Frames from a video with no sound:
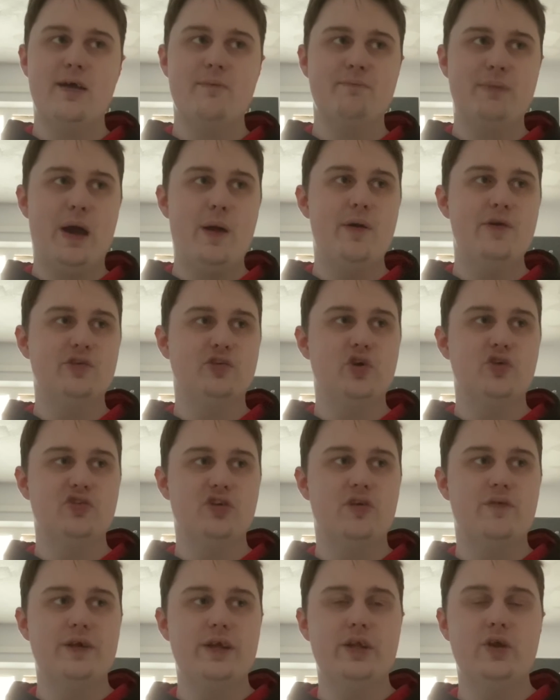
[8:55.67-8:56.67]
and Perez goes
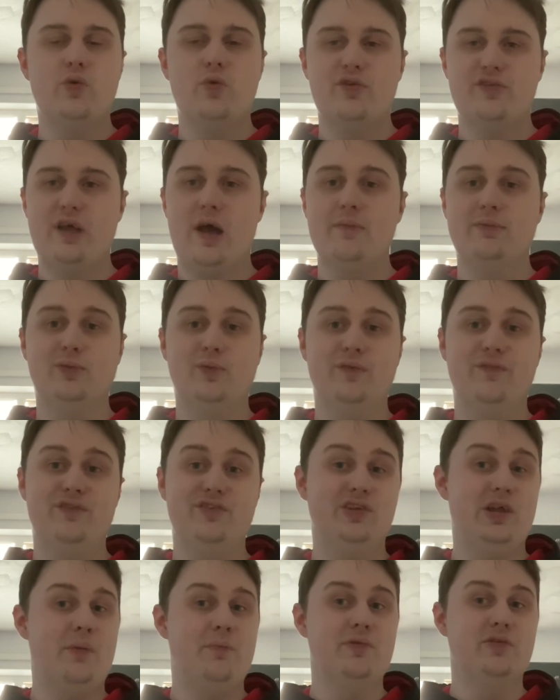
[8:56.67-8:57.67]
on the radio, what's happened with
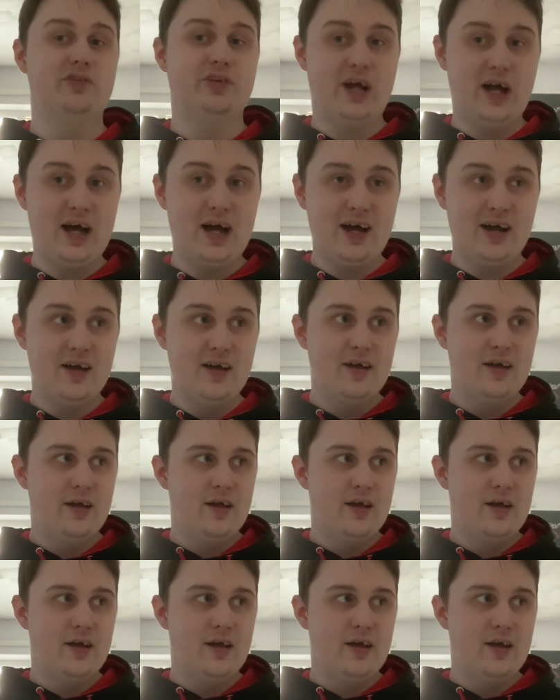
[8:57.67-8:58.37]
Verstappen's car?